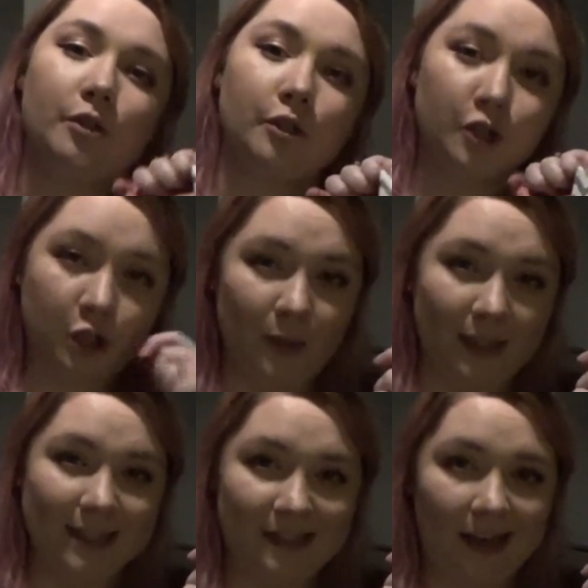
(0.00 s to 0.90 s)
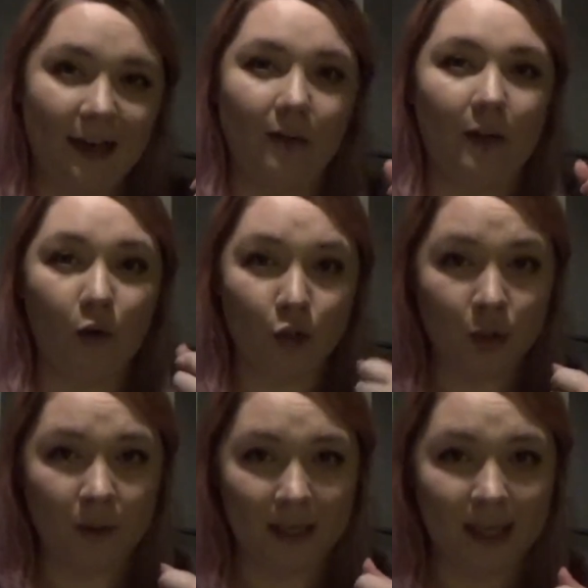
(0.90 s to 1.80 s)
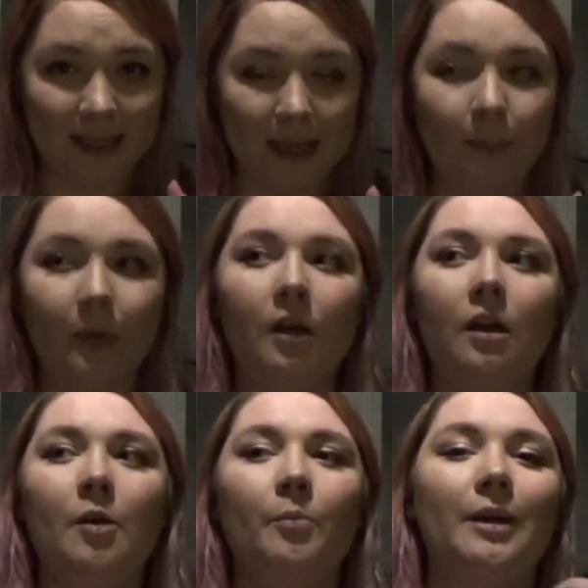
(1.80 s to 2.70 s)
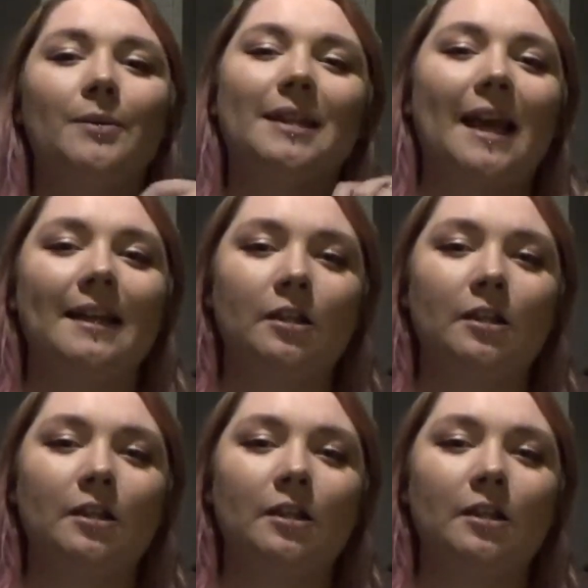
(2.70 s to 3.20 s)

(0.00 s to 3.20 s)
just chewing the side of it or chewing the clip, but he was getting